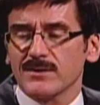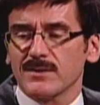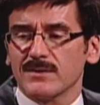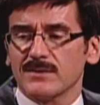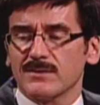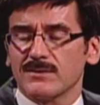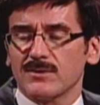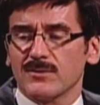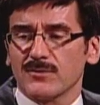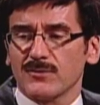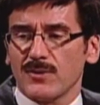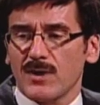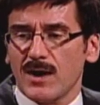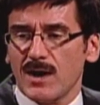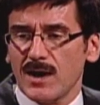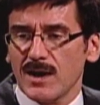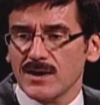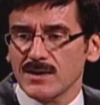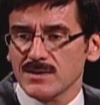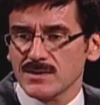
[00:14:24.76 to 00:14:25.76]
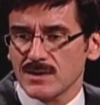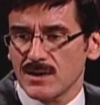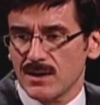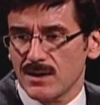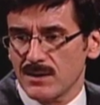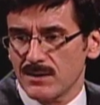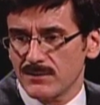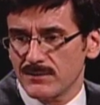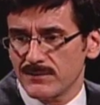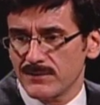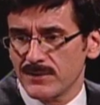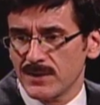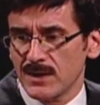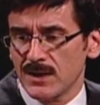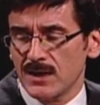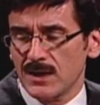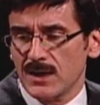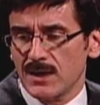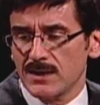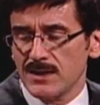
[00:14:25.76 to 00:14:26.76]
that the rise of
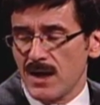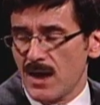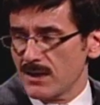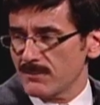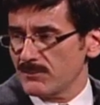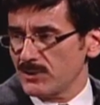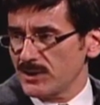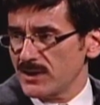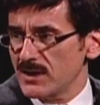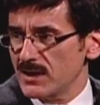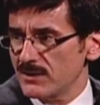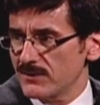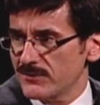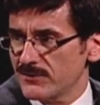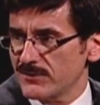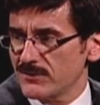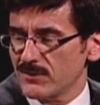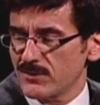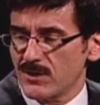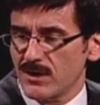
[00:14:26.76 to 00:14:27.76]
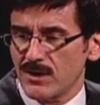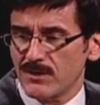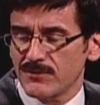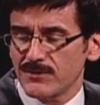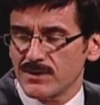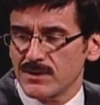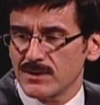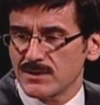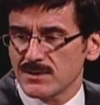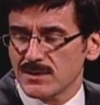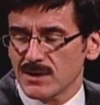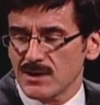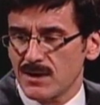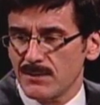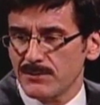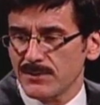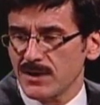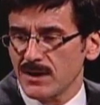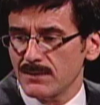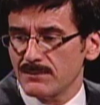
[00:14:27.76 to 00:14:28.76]
non-belief often is
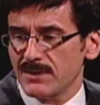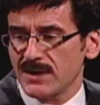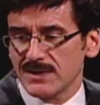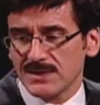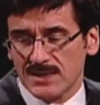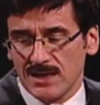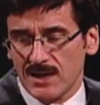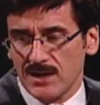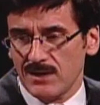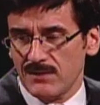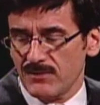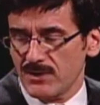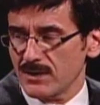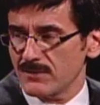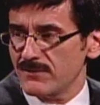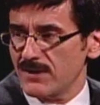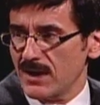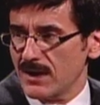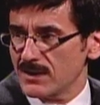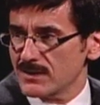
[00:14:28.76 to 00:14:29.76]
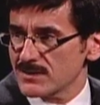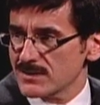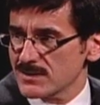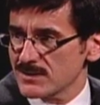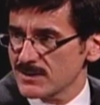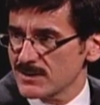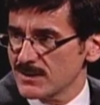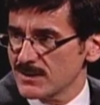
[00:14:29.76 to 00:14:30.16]
accompanied by scientific advance.